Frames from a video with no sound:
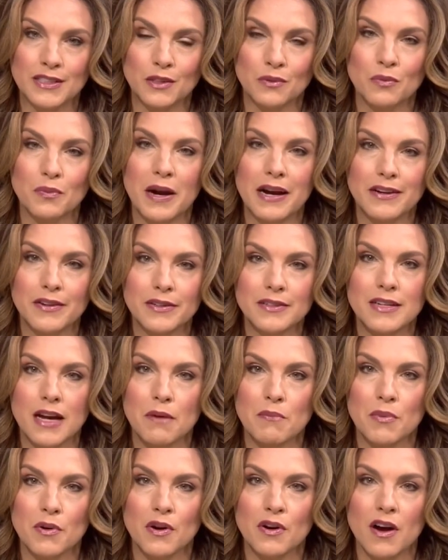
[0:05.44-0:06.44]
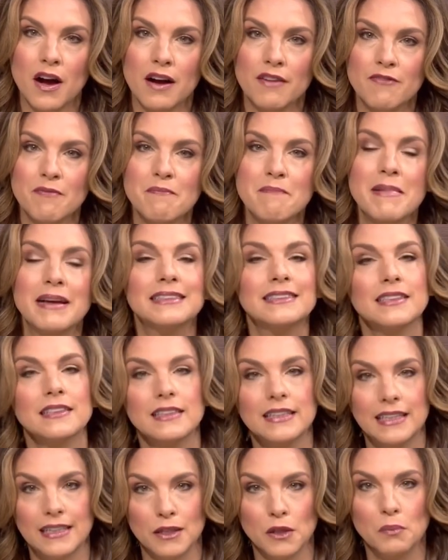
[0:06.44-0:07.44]
a record number of
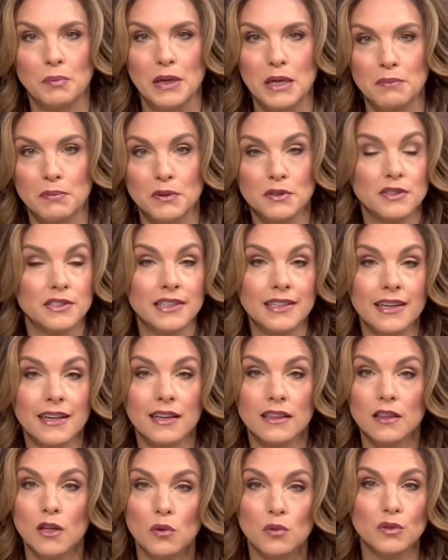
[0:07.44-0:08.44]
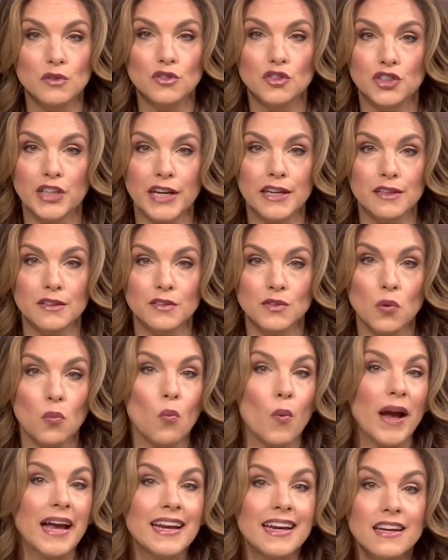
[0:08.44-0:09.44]
mentally ill people sitting in local jails
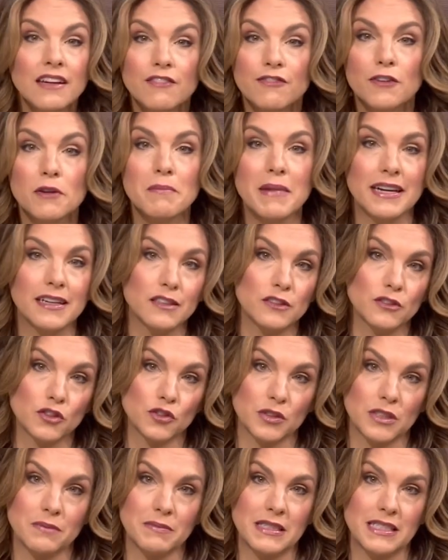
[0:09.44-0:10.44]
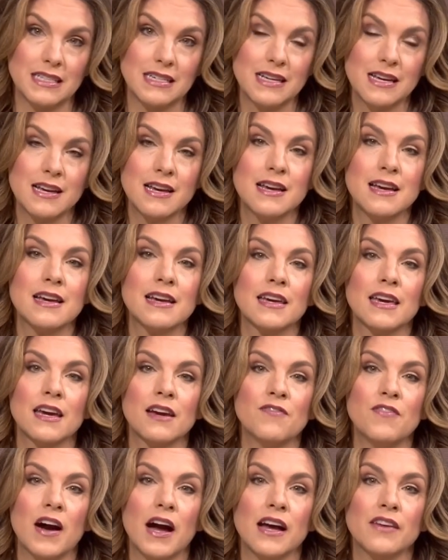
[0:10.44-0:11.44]
waiting for medical treatment. King
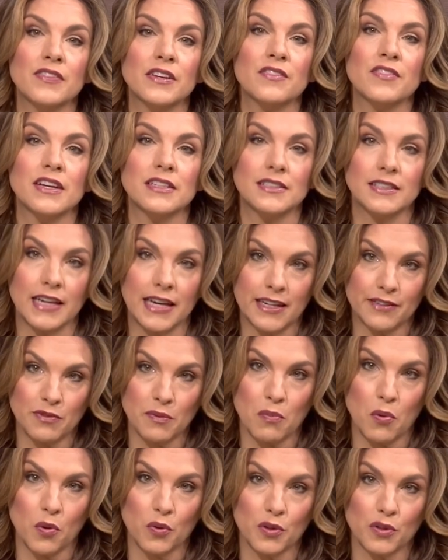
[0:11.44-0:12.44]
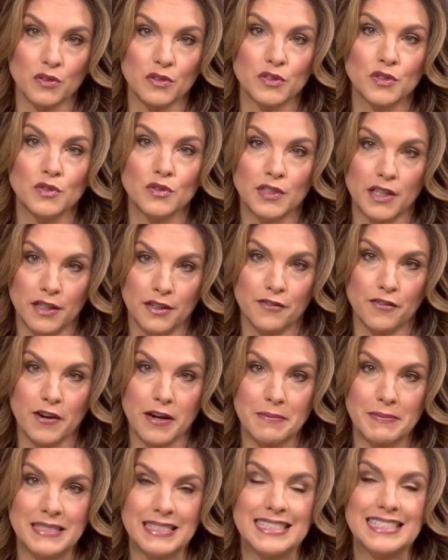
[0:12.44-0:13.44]
5 investigative reporter Susannah
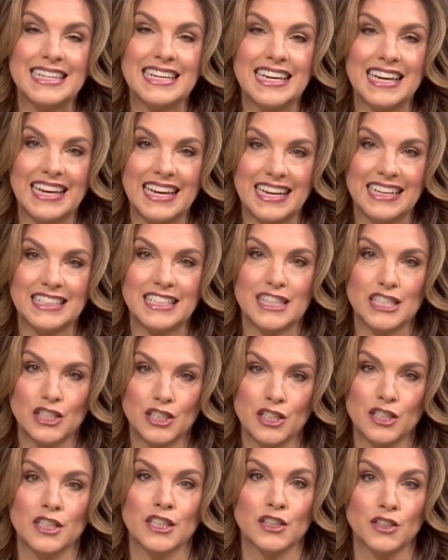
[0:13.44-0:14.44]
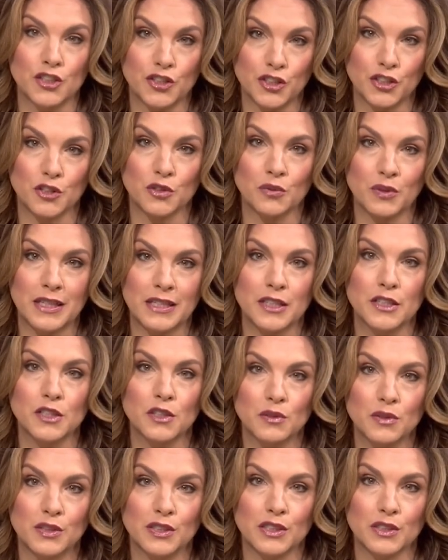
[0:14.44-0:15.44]
Frame is digging into the issue in a
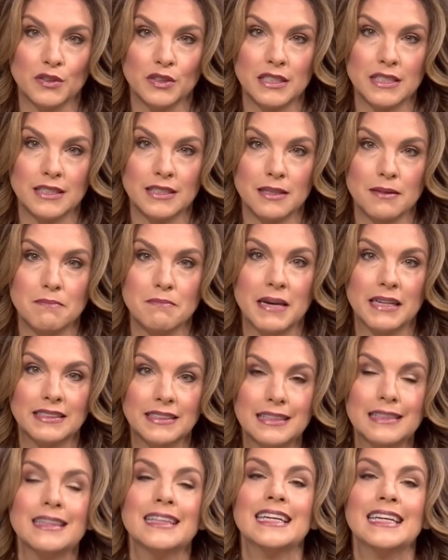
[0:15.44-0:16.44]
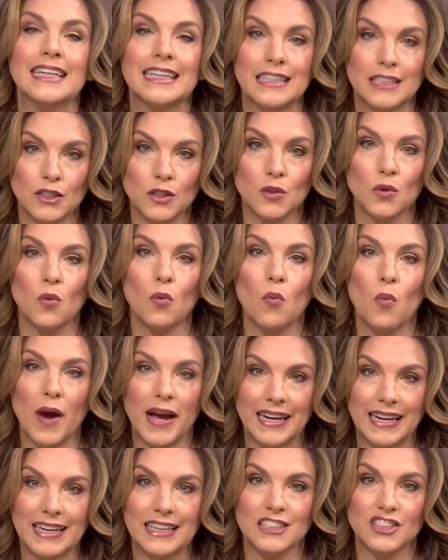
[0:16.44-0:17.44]
new series, Mentally Ill
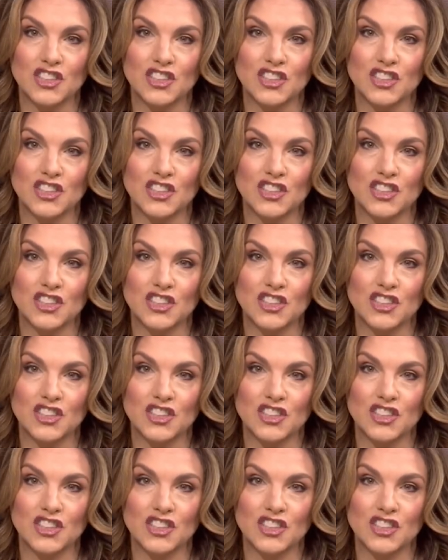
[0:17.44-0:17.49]
Waiting in